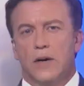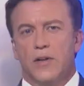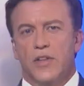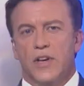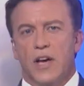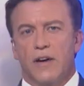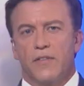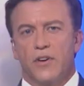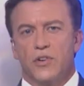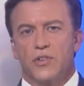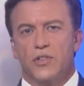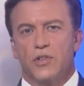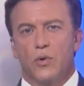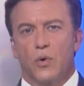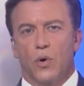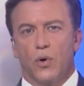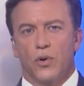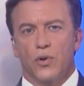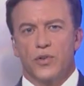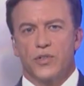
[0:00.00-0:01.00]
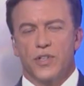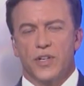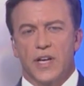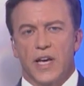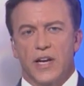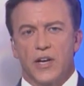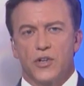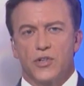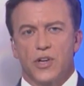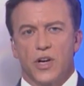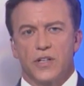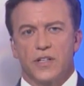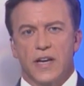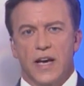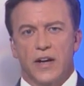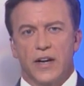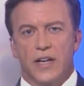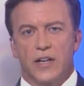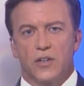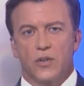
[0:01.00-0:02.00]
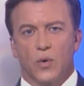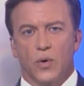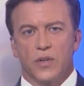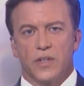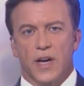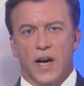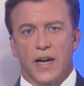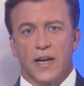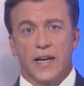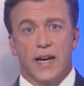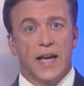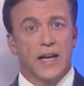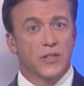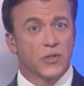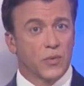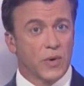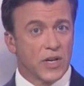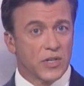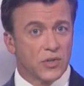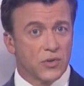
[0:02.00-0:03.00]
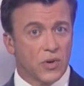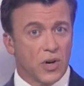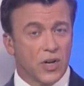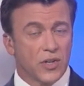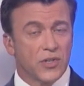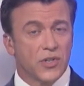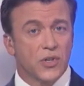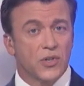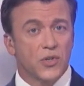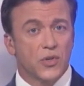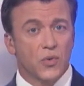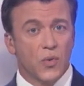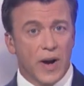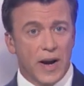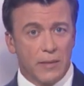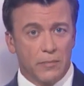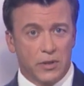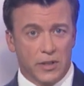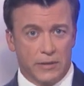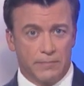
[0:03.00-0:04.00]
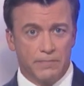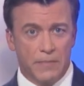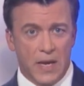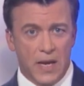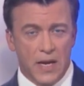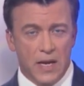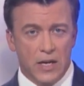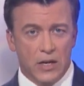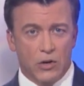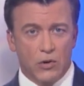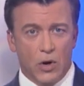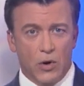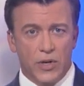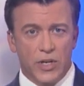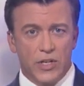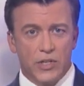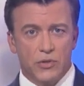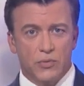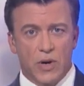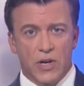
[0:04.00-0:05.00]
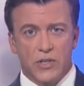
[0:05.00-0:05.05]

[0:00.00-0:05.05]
Well, the governor's new orders today to shut down indoor dining has restaurants scrambling. A Cronies